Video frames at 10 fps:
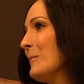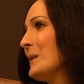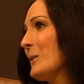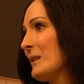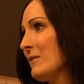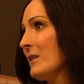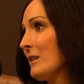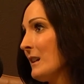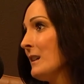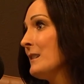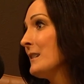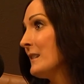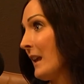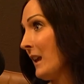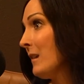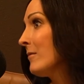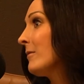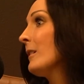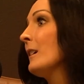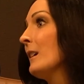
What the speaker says: So it's very safe.